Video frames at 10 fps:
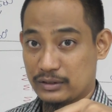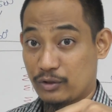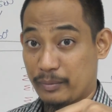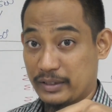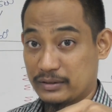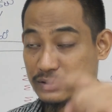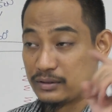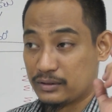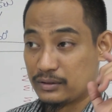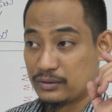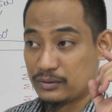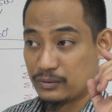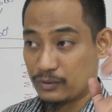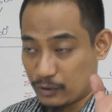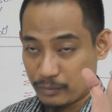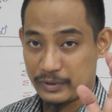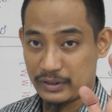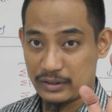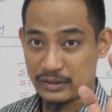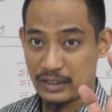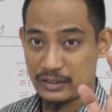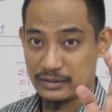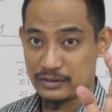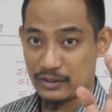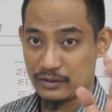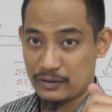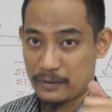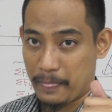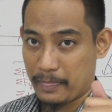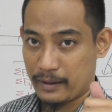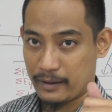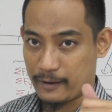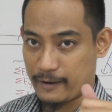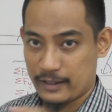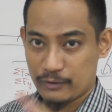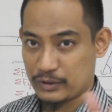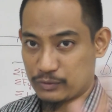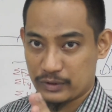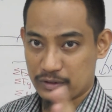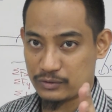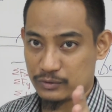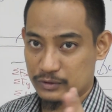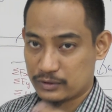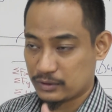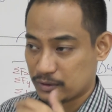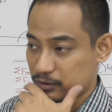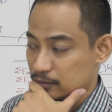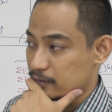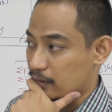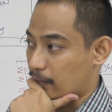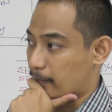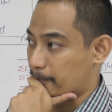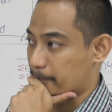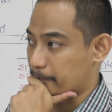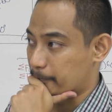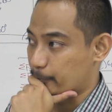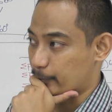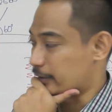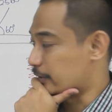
in the comment or bring in the class, inshallah. Any which way is good. What